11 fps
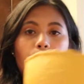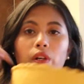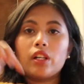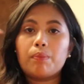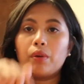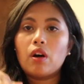we're
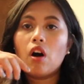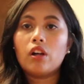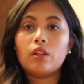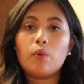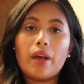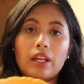gonna put all
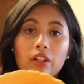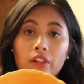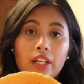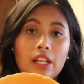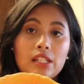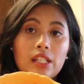the wet
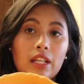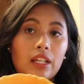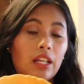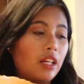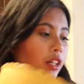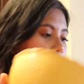ingredients in
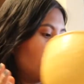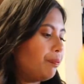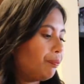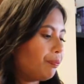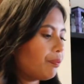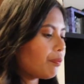here.
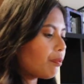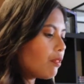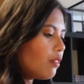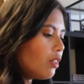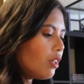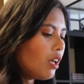
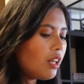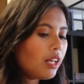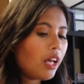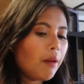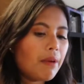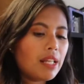And I
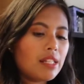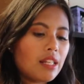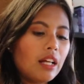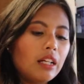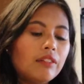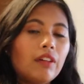got
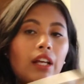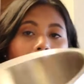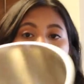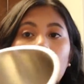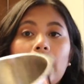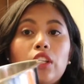myself
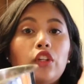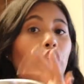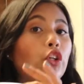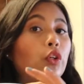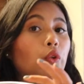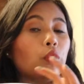a
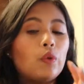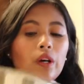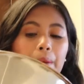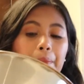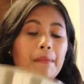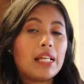new
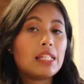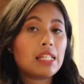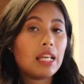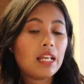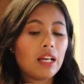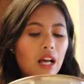
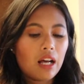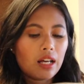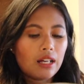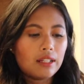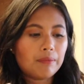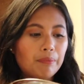mixing
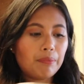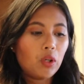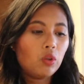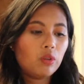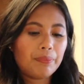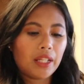
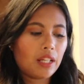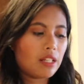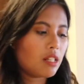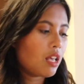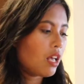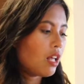bowl
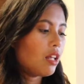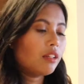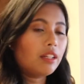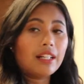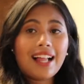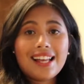because
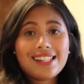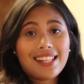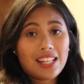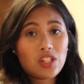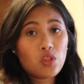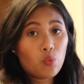the glass
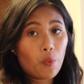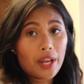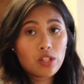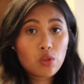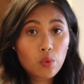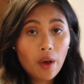gets way
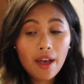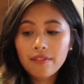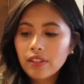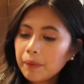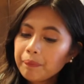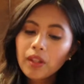too
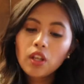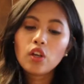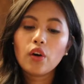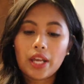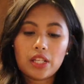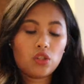heavy.
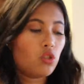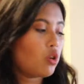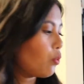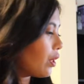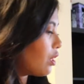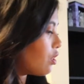Okay, so
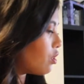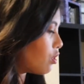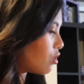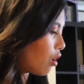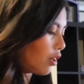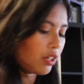we're gonna
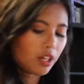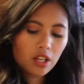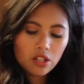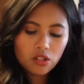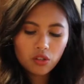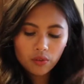start.
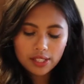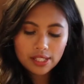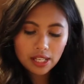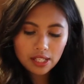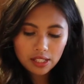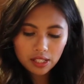So it
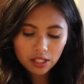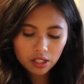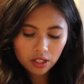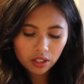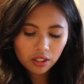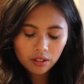says
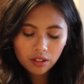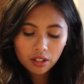here